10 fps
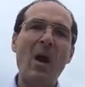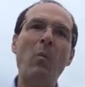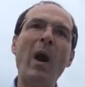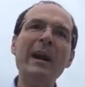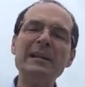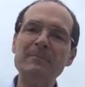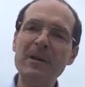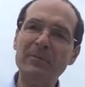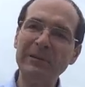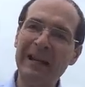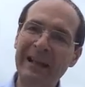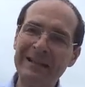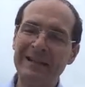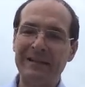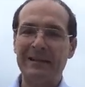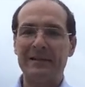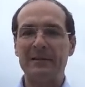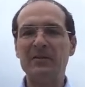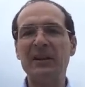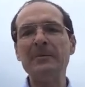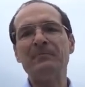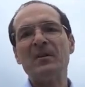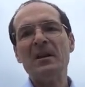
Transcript: Why do people like cities? You see,